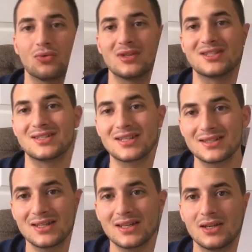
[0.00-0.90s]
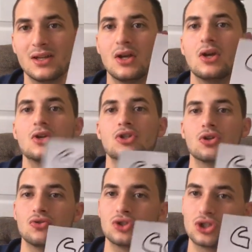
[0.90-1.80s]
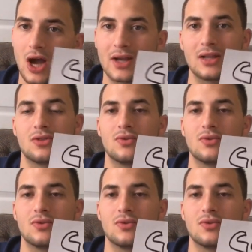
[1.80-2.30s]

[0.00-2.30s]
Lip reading: 360. So you shock at